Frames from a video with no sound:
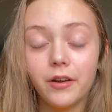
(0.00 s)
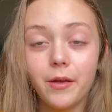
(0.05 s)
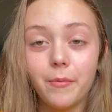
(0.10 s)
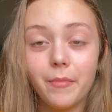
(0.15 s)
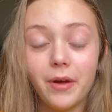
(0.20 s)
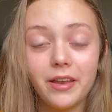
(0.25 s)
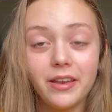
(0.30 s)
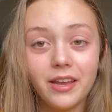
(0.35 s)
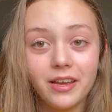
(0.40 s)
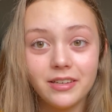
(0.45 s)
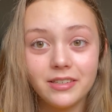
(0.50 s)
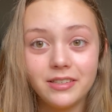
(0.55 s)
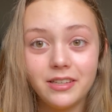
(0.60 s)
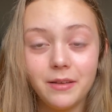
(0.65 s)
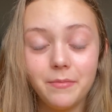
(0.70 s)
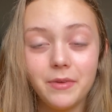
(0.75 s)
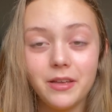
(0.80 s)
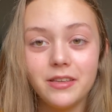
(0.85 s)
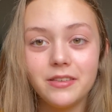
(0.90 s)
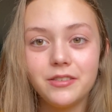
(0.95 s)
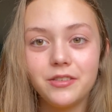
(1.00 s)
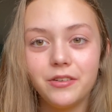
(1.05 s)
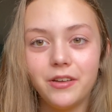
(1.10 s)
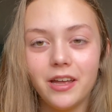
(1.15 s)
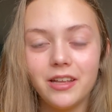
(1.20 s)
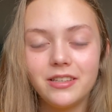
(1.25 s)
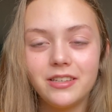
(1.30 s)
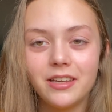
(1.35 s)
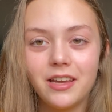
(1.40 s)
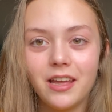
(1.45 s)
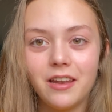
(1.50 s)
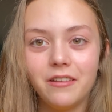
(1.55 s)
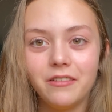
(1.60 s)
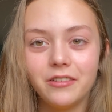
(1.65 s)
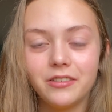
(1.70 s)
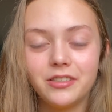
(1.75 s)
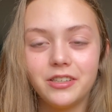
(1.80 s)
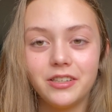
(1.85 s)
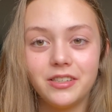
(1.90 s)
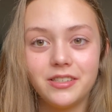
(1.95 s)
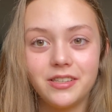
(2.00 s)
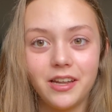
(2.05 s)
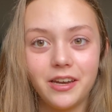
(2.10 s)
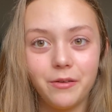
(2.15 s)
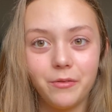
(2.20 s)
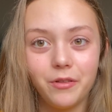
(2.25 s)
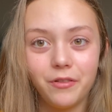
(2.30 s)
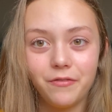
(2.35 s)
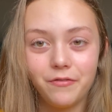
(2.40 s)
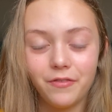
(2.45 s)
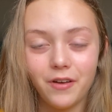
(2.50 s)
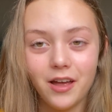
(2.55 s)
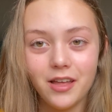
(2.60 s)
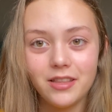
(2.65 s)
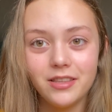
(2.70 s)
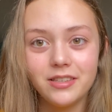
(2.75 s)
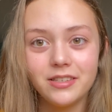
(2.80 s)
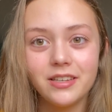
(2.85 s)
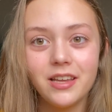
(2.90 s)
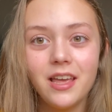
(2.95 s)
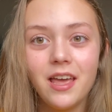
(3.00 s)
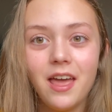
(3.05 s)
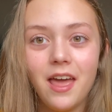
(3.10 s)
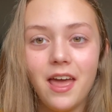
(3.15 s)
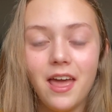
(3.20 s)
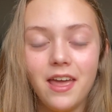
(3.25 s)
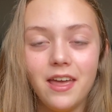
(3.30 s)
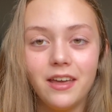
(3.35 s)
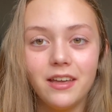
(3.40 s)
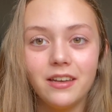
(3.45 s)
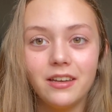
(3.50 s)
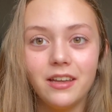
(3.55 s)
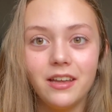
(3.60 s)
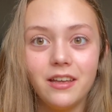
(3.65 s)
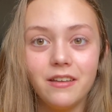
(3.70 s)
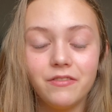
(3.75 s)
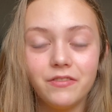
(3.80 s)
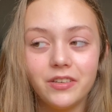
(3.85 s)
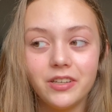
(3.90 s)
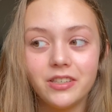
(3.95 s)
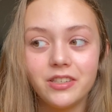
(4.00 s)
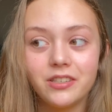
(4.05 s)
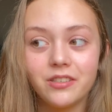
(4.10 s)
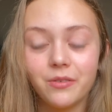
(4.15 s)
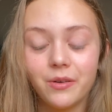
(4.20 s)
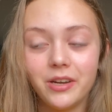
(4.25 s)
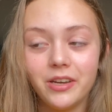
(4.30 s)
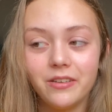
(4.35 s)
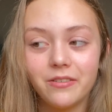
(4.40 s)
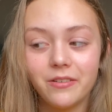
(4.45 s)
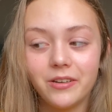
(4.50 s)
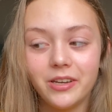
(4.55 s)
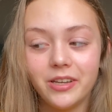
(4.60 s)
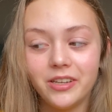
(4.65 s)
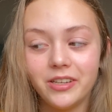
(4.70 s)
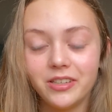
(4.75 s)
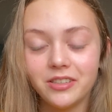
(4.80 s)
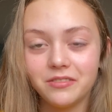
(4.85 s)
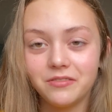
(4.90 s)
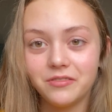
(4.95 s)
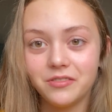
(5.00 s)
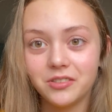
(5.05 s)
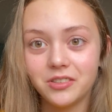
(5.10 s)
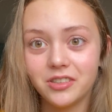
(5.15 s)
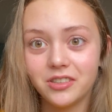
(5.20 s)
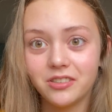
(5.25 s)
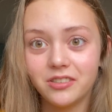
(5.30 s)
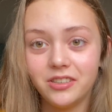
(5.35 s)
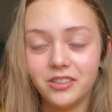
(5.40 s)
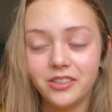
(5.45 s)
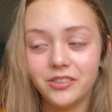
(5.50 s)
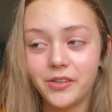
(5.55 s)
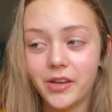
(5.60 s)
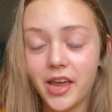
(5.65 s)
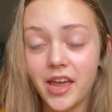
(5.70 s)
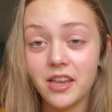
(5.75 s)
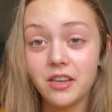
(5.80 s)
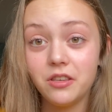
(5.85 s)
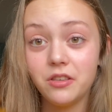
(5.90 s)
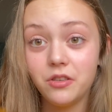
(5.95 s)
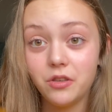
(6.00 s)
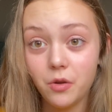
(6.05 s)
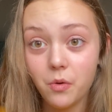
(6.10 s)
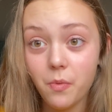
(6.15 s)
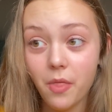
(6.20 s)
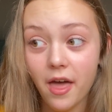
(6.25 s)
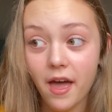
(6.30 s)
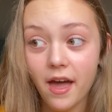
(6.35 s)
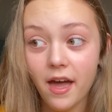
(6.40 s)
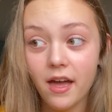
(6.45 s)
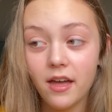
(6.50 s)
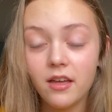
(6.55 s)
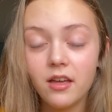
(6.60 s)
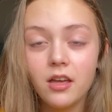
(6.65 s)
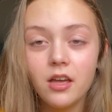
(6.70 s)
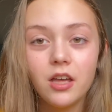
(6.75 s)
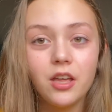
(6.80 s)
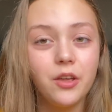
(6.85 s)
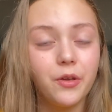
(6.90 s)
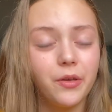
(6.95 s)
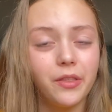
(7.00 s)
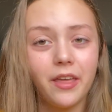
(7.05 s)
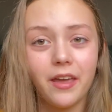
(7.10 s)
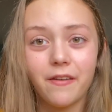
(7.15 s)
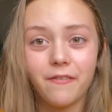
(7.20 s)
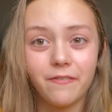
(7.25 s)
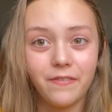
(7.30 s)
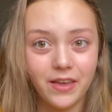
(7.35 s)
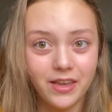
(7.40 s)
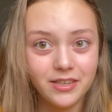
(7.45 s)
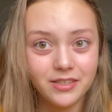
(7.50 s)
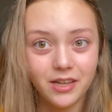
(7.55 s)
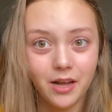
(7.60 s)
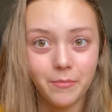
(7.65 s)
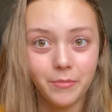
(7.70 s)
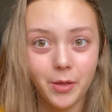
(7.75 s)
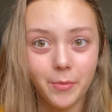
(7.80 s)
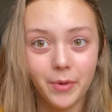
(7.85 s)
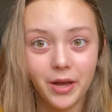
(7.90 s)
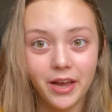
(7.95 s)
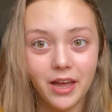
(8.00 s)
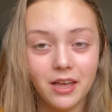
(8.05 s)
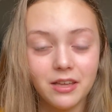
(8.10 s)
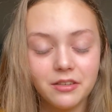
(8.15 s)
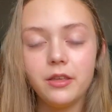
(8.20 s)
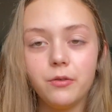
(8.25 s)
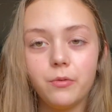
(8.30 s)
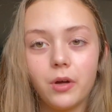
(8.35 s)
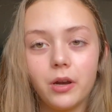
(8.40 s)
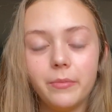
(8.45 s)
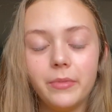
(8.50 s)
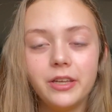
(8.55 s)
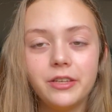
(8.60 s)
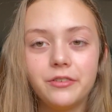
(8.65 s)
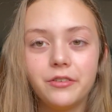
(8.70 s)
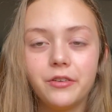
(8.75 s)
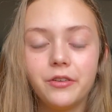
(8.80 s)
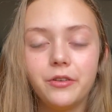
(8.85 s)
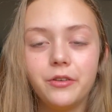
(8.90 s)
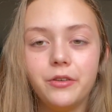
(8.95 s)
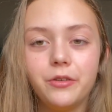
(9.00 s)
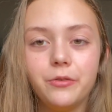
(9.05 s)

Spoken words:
my next step is to get together to study with friends, and if it's 2020, unfortunately, you can't do that. You could like FaceTime them, I guess. You want to make sure you